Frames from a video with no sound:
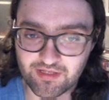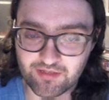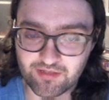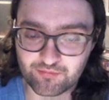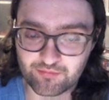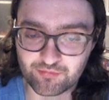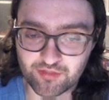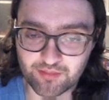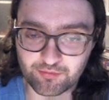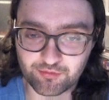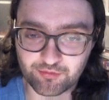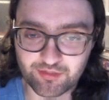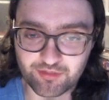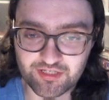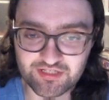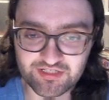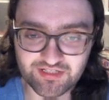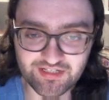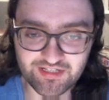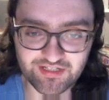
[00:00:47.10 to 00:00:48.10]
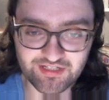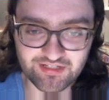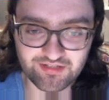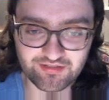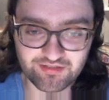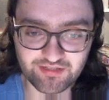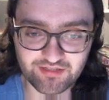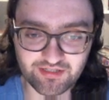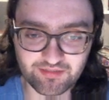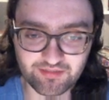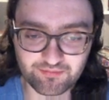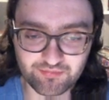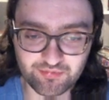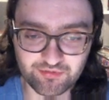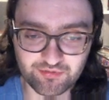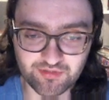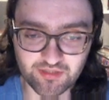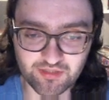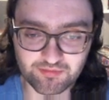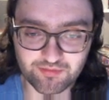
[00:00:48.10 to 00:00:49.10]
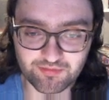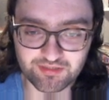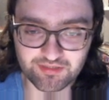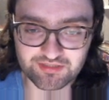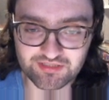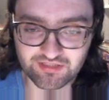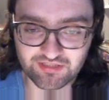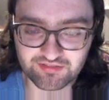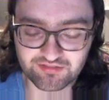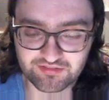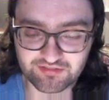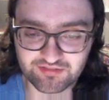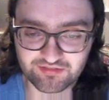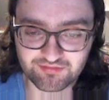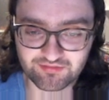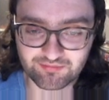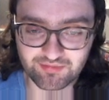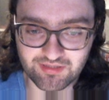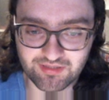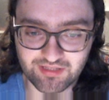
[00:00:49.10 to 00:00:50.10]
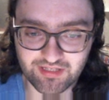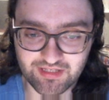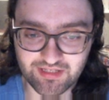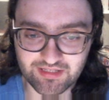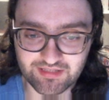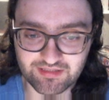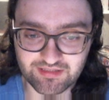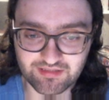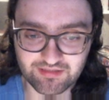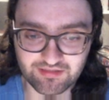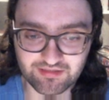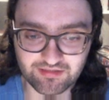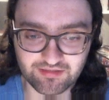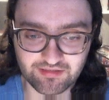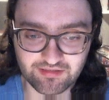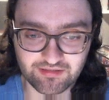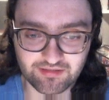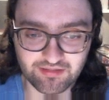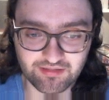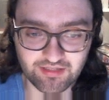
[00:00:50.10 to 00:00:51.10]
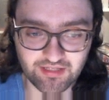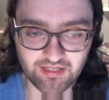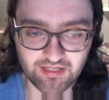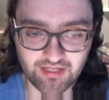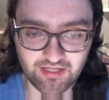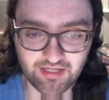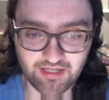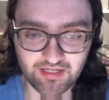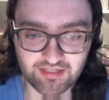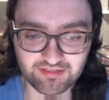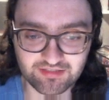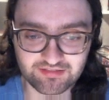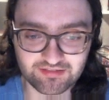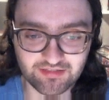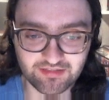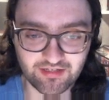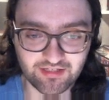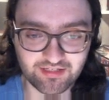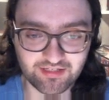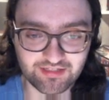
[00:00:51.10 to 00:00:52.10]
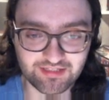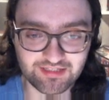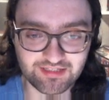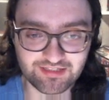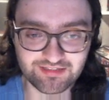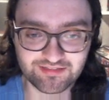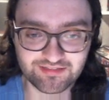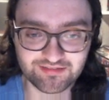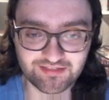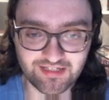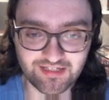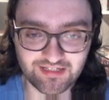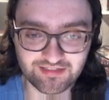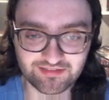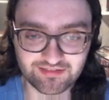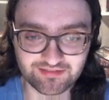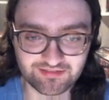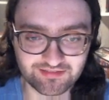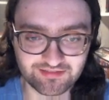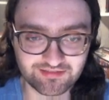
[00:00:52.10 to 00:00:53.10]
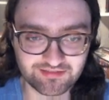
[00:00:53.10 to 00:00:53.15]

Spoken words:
preparation here and probably just play a solid e6.